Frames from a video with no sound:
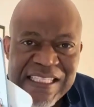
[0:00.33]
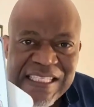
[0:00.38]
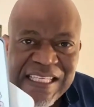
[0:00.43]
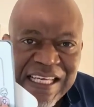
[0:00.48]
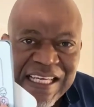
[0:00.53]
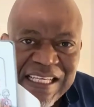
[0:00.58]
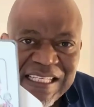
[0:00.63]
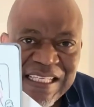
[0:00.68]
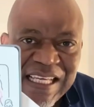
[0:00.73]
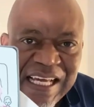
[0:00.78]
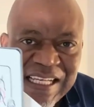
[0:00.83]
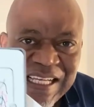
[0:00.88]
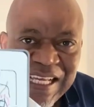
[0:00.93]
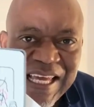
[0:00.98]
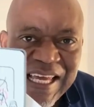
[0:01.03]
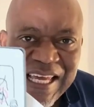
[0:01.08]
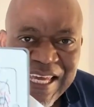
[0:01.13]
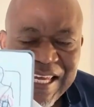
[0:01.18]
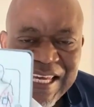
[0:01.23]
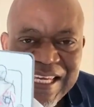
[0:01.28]
is an
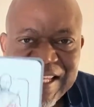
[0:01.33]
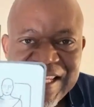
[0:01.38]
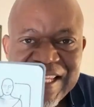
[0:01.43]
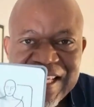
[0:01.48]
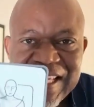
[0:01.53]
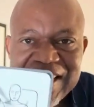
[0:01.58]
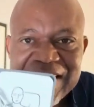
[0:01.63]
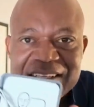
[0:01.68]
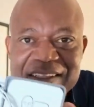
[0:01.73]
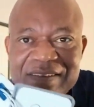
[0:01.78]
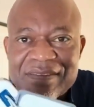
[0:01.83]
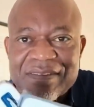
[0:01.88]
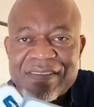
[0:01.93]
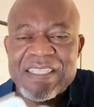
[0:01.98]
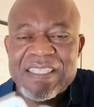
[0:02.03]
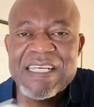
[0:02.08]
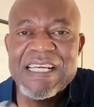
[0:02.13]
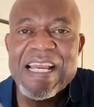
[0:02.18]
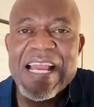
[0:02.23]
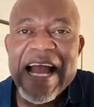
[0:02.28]
AED?
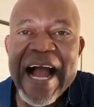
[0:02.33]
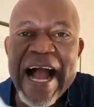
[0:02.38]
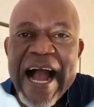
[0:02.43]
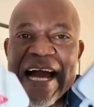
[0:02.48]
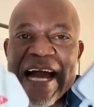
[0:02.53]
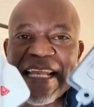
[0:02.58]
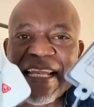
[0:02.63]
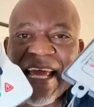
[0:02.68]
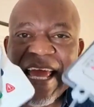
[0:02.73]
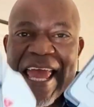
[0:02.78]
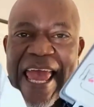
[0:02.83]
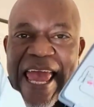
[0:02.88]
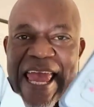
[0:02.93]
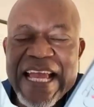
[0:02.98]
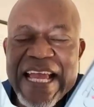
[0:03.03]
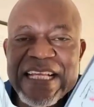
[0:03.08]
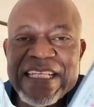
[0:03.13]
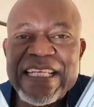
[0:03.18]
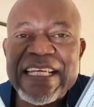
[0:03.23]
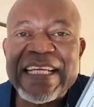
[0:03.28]
An
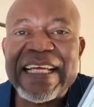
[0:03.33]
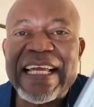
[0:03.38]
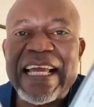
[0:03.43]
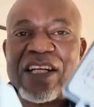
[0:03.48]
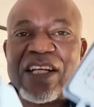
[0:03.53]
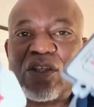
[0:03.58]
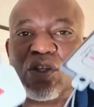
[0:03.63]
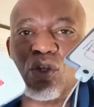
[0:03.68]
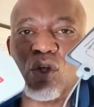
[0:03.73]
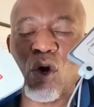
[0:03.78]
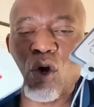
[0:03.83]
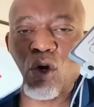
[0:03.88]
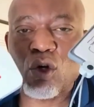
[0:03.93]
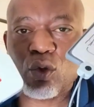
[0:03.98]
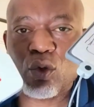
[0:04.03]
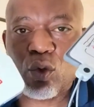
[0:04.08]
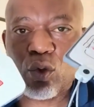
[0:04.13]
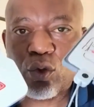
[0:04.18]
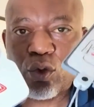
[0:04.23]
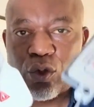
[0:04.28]
AED can talk
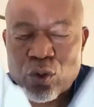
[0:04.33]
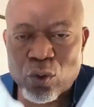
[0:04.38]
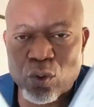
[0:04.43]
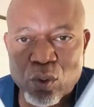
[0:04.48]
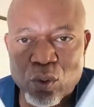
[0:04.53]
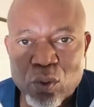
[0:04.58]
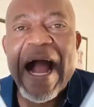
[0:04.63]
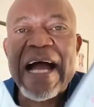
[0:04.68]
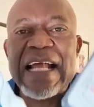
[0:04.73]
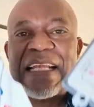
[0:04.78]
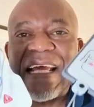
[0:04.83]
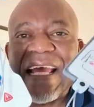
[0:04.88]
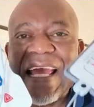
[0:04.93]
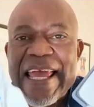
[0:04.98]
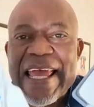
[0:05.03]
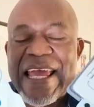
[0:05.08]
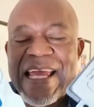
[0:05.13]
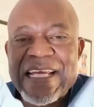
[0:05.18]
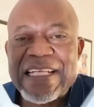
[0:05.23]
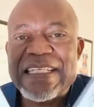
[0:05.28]
to you. An
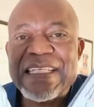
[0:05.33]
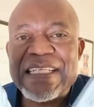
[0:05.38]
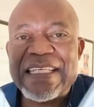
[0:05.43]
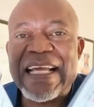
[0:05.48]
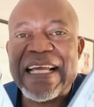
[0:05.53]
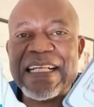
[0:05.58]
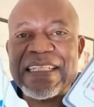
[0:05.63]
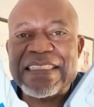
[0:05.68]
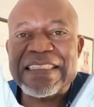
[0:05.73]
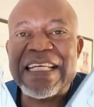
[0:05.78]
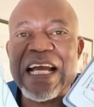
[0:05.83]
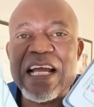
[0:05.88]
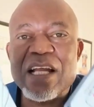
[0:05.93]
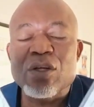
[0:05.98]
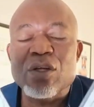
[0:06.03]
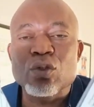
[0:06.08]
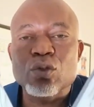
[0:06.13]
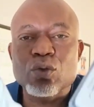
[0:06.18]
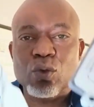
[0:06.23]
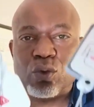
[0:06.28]
AED can tell
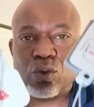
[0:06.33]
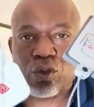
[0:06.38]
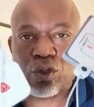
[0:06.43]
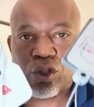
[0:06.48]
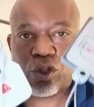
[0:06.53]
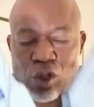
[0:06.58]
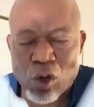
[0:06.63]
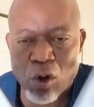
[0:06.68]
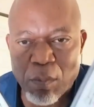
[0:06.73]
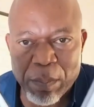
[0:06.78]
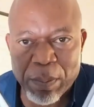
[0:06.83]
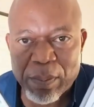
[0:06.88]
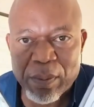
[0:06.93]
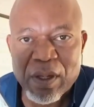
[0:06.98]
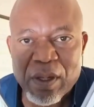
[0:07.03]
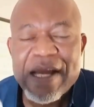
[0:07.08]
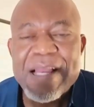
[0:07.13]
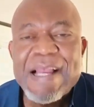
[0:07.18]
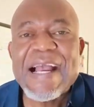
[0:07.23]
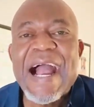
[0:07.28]
you to stop.
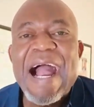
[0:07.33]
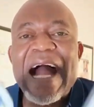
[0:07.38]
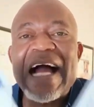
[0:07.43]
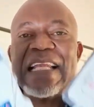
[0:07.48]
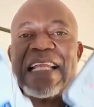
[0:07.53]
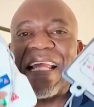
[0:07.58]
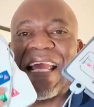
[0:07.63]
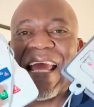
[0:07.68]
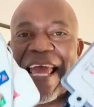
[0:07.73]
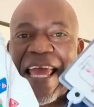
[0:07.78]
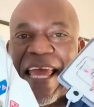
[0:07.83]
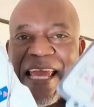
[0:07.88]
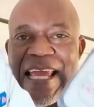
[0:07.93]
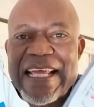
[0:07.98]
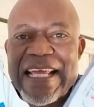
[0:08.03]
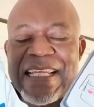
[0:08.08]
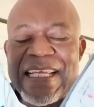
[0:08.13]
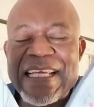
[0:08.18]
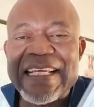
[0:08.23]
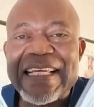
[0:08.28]
An
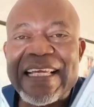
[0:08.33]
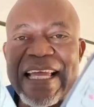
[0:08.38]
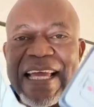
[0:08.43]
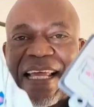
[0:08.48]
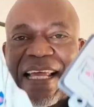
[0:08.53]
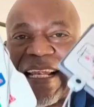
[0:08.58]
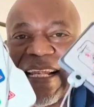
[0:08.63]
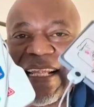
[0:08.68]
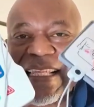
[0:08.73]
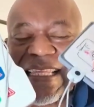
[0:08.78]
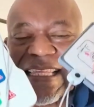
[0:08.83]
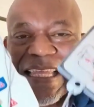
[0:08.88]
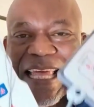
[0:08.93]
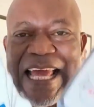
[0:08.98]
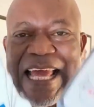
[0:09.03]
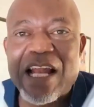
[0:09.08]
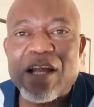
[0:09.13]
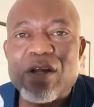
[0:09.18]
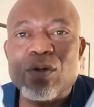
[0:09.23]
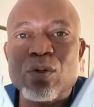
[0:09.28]
AED can
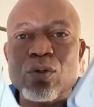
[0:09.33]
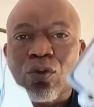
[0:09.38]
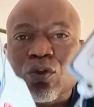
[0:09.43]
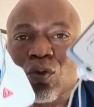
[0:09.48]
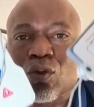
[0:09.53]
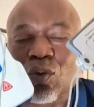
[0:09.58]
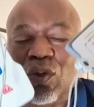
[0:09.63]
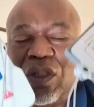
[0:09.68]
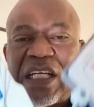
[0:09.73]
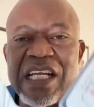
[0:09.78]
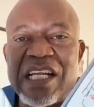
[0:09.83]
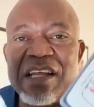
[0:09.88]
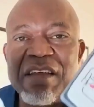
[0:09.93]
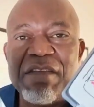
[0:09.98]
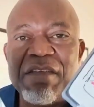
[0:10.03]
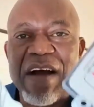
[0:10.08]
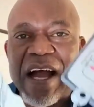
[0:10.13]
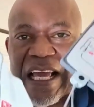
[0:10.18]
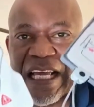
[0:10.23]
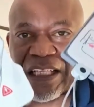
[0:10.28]
tell you to
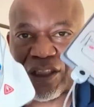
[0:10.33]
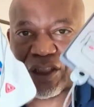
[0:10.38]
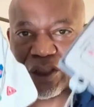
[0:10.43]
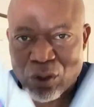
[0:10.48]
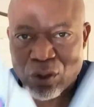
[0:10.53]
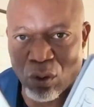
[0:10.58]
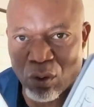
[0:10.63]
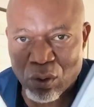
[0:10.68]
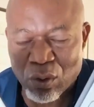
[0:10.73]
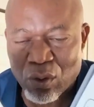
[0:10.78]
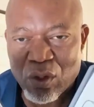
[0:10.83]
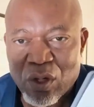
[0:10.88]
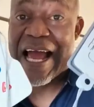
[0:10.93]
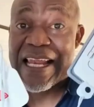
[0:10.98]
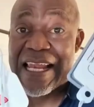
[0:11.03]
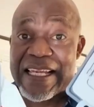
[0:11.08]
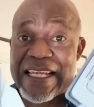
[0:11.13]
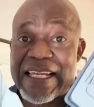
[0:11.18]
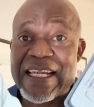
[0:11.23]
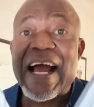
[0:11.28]
deliver a shock.
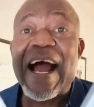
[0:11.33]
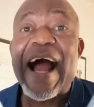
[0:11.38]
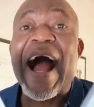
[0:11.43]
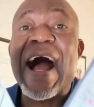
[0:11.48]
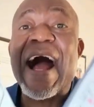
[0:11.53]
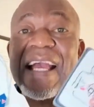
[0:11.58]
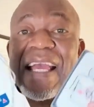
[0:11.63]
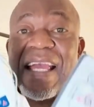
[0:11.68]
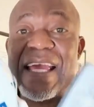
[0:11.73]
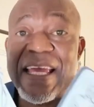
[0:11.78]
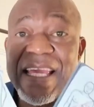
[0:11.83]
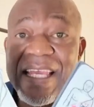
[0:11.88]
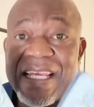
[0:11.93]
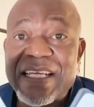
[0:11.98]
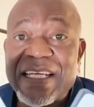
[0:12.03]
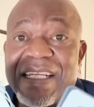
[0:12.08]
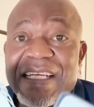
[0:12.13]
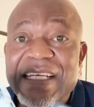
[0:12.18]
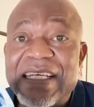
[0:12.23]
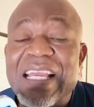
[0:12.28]
And an
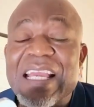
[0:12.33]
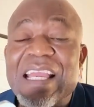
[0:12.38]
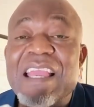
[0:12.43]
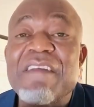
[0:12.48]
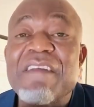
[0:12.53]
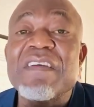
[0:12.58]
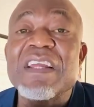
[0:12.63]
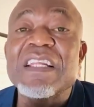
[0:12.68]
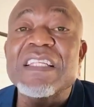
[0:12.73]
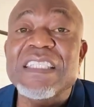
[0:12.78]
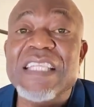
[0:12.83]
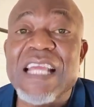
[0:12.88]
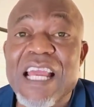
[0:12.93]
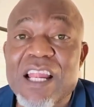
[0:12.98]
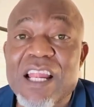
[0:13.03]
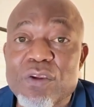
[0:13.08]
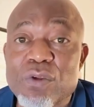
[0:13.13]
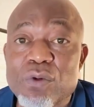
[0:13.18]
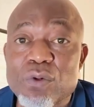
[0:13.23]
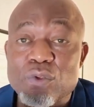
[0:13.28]
AED can even
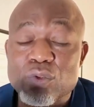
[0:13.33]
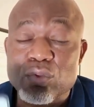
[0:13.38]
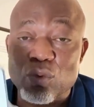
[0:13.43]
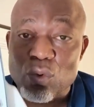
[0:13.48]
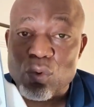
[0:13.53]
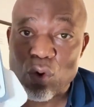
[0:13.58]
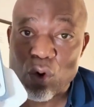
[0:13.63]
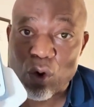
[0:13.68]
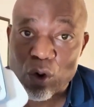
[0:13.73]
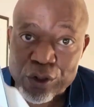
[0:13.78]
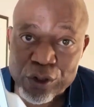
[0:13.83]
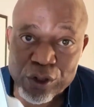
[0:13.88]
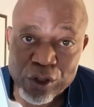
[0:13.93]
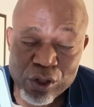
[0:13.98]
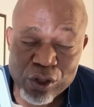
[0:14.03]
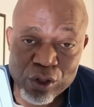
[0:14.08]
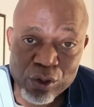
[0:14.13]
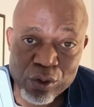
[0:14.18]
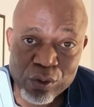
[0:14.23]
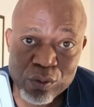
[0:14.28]
tell you to
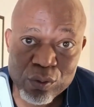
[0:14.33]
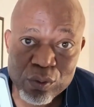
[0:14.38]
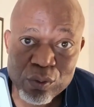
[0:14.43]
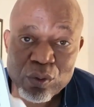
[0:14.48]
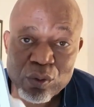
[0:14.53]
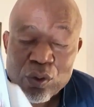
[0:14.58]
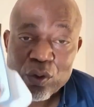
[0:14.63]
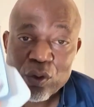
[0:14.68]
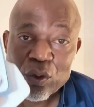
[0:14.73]
continue